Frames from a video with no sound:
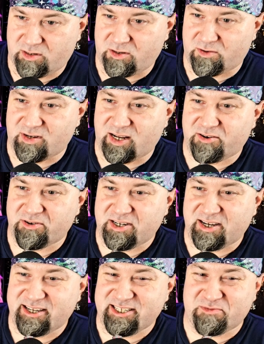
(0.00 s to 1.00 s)
Your
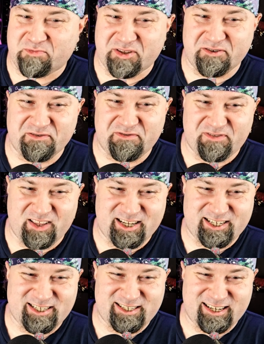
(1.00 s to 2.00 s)
necrotized blue
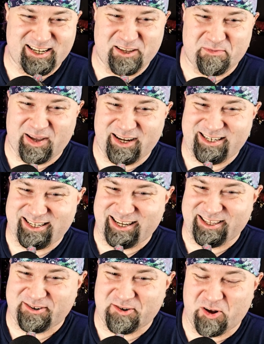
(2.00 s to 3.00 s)
flesh knitting back
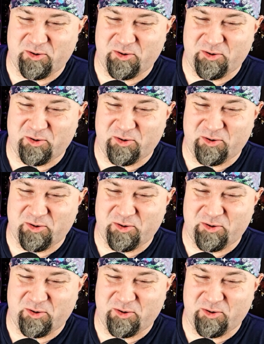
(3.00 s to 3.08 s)
together